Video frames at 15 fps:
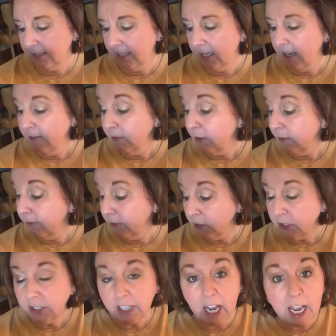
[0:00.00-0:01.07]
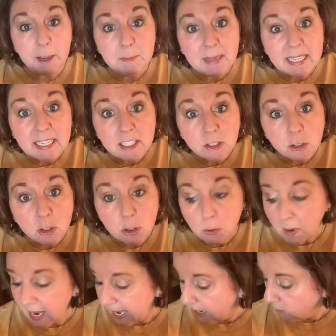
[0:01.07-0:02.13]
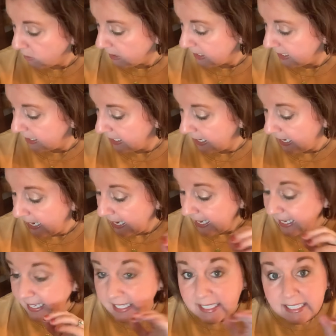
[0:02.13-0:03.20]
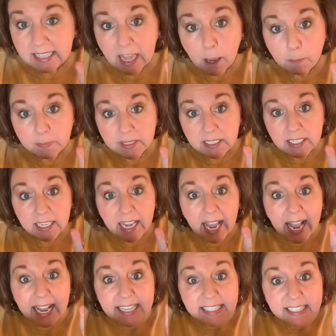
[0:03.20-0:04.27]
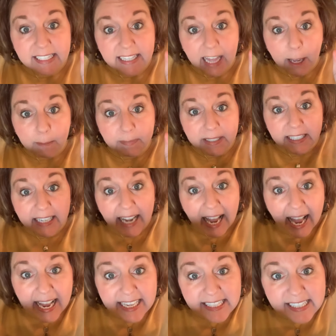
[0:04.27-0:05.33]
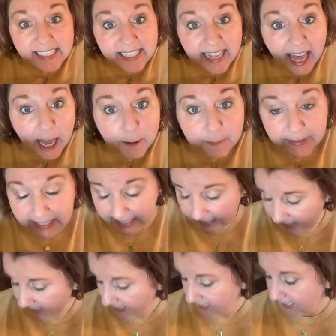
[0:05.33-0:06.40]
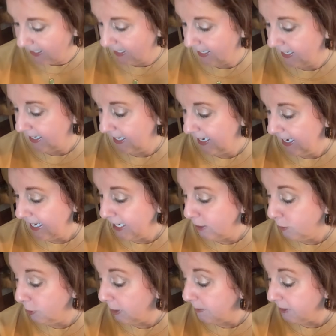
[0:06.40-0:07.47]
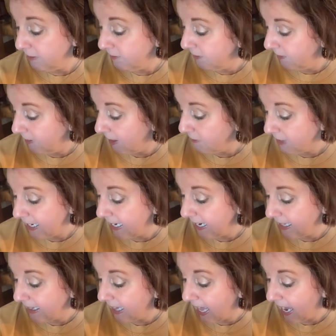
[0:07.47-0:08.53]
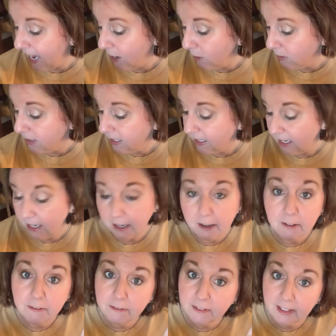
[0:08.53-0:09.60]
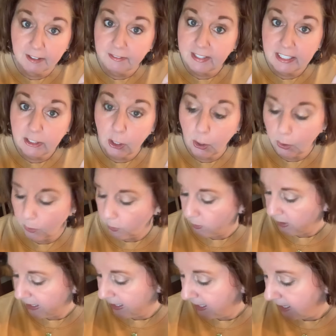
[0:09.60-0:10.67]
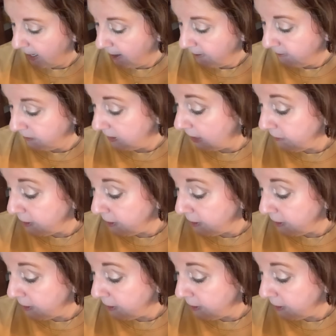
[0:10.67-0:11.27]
For the first time in his new house, he slept and slept and slept. He dreamed of fluffy clouds, fluffy toads, fluffy